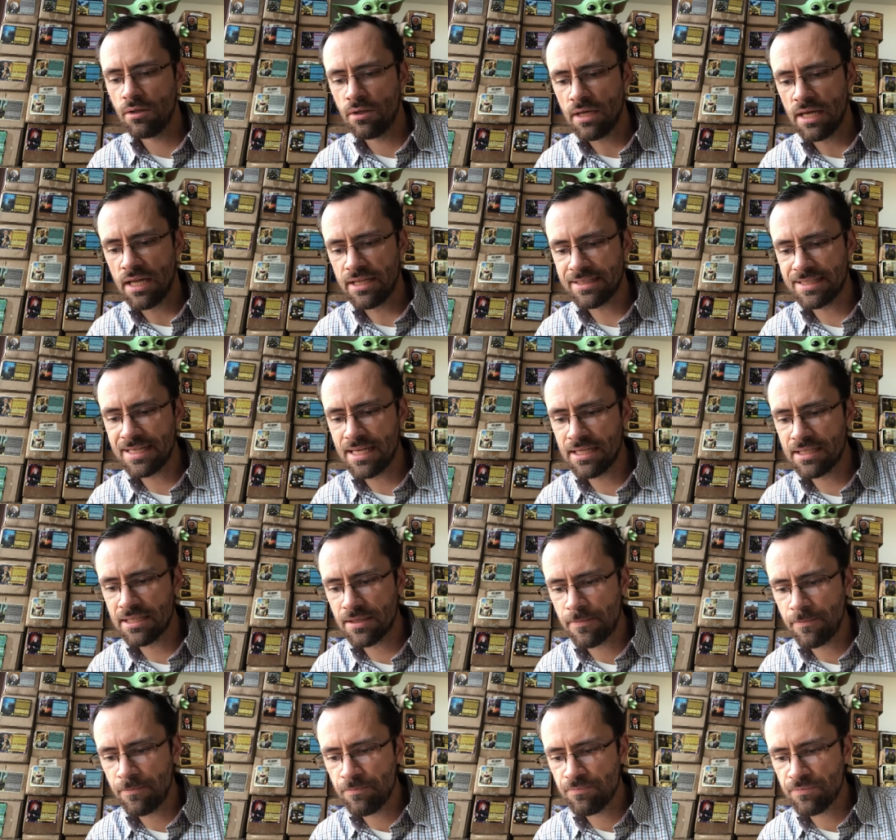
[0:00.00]
And it says,
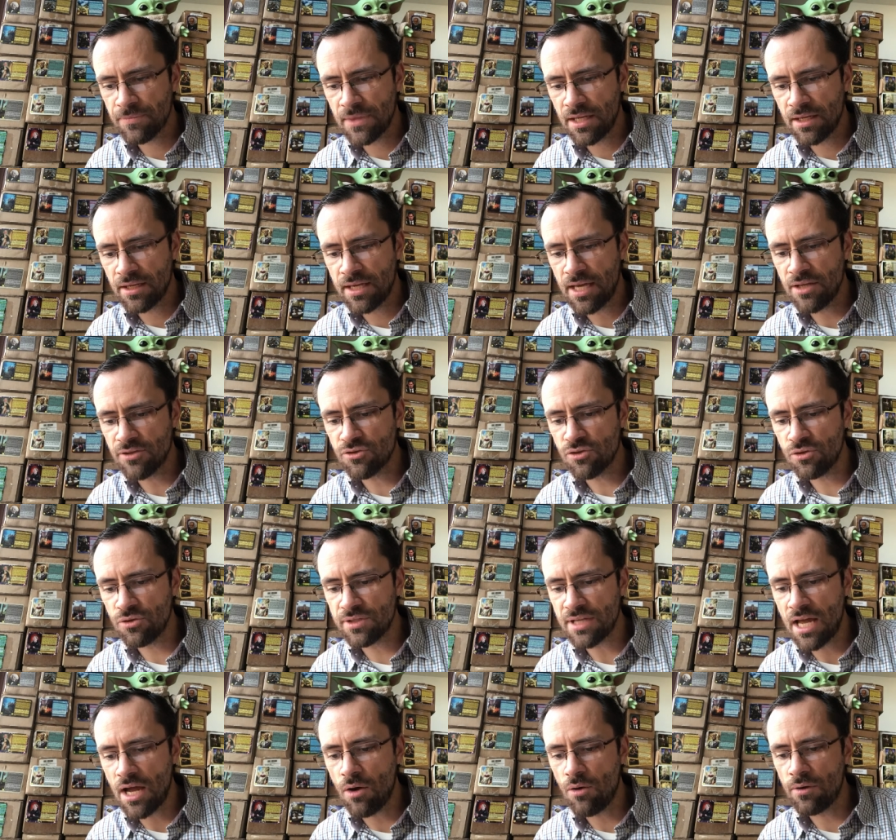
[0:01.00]
cancels
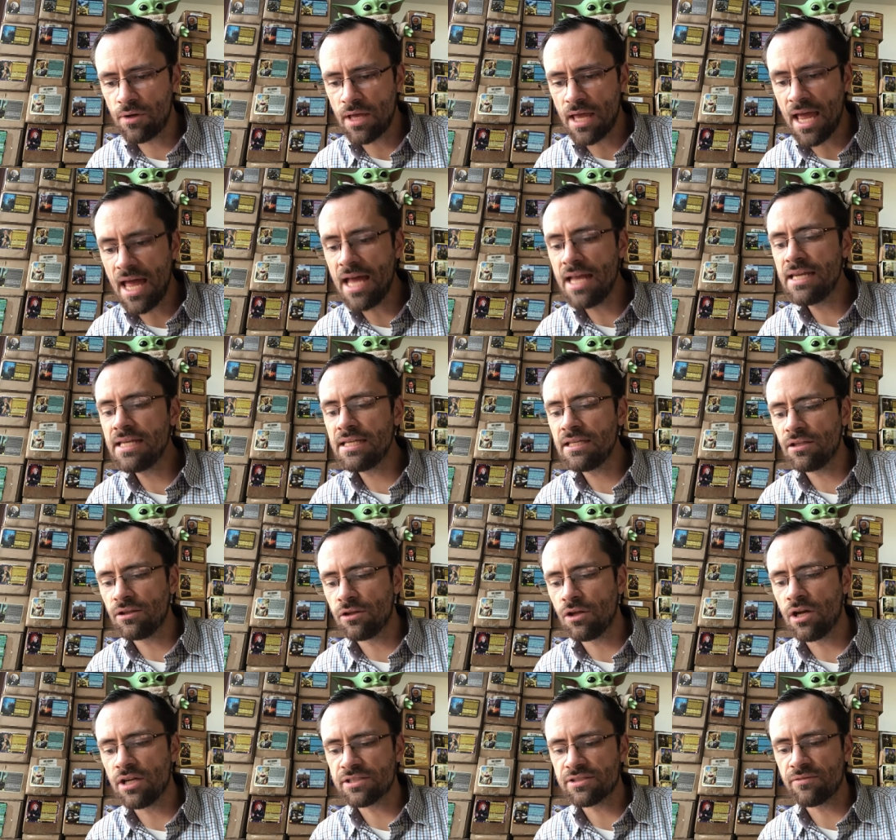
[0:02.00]
out any
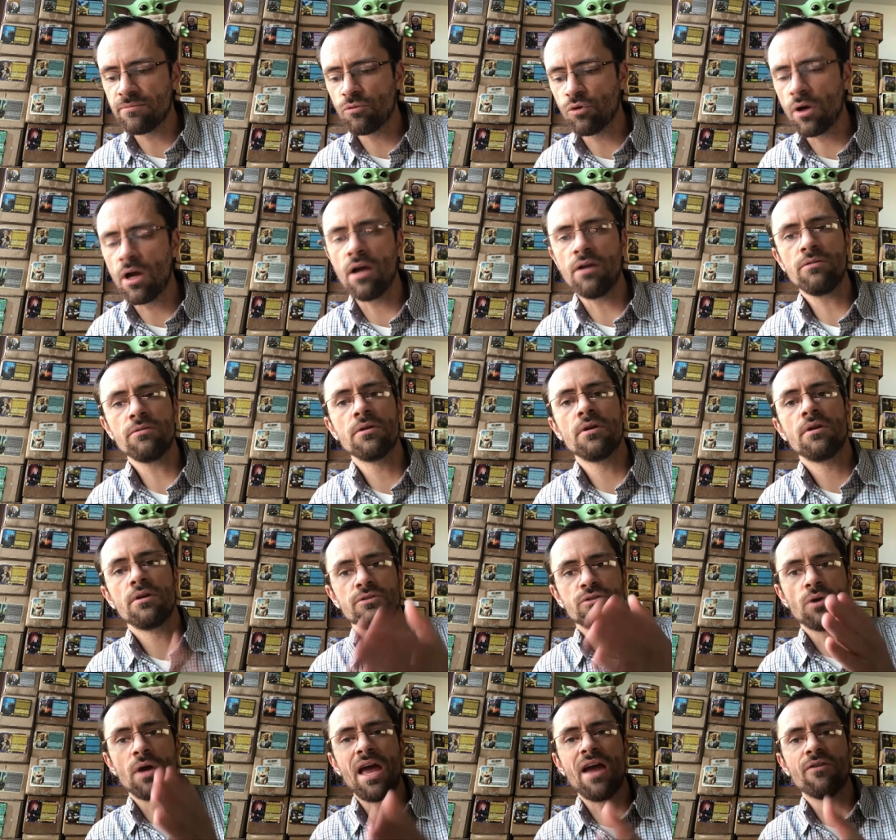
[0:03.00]
loss of morale.
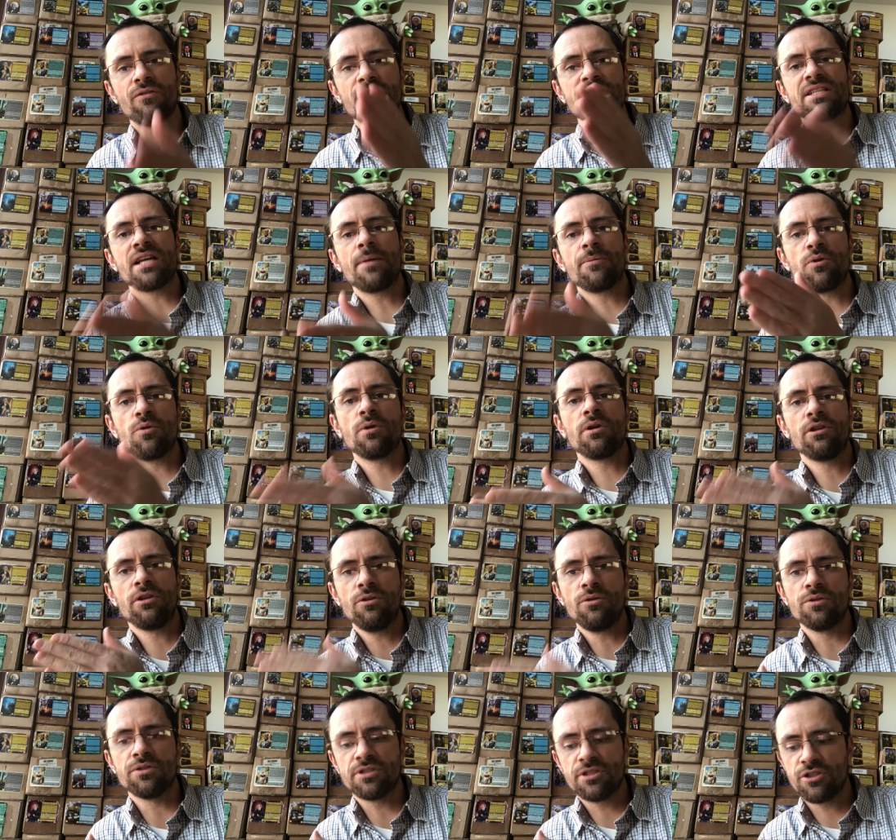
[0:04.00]
So every time you would have
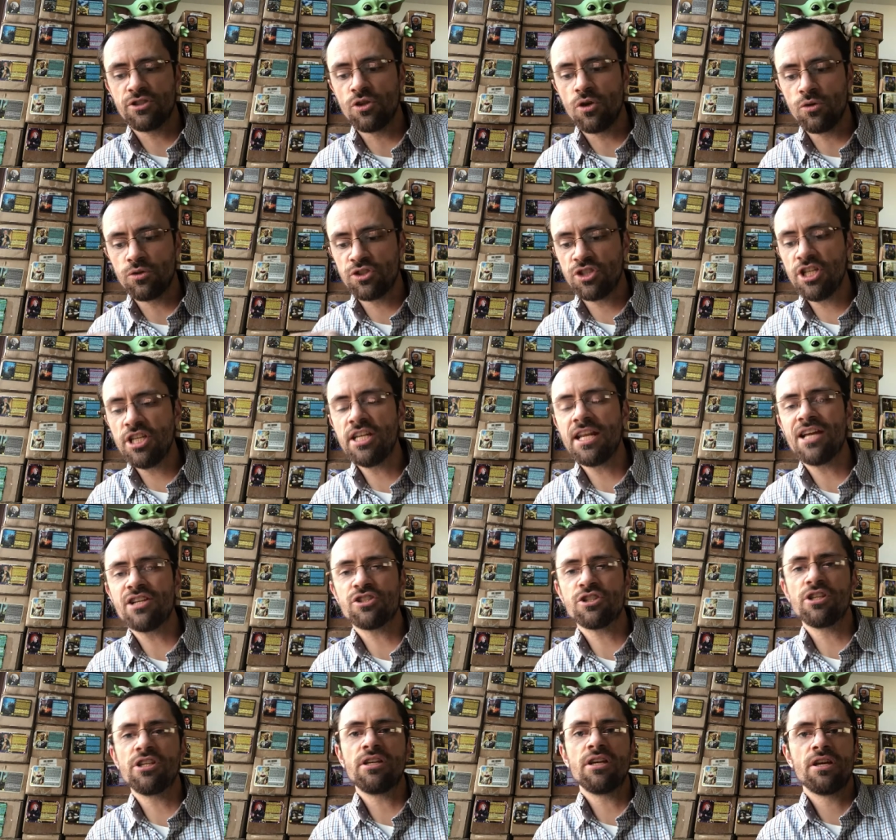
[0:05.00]
lost. So she can
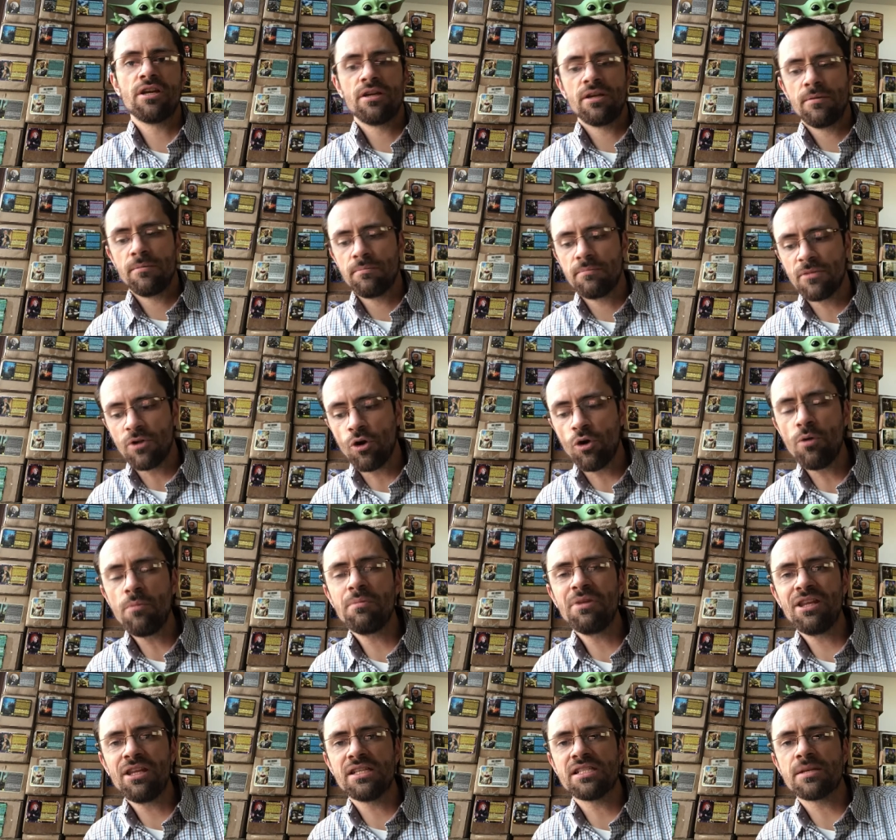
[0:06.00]
actually, her
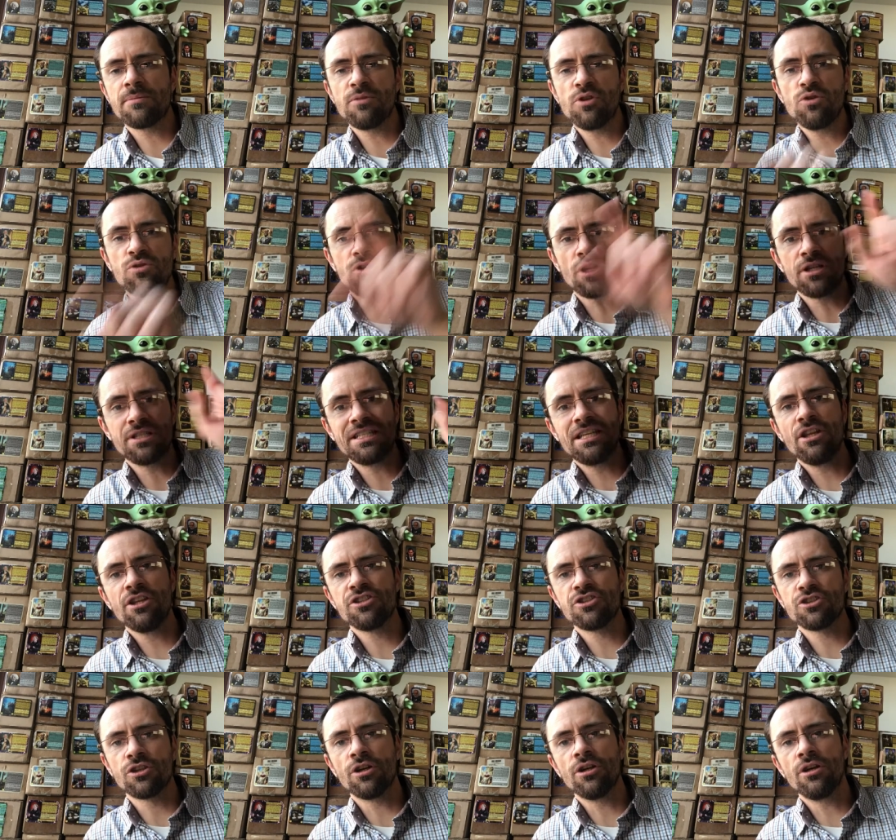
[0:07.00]
abilities can be used on
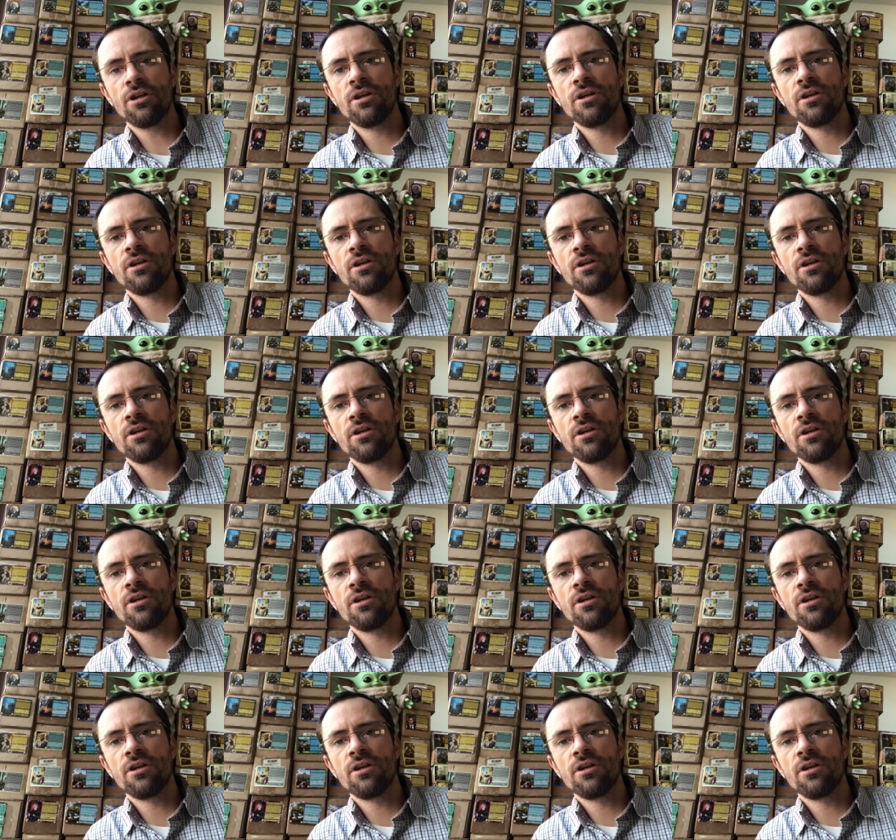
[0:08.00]
Dillinger.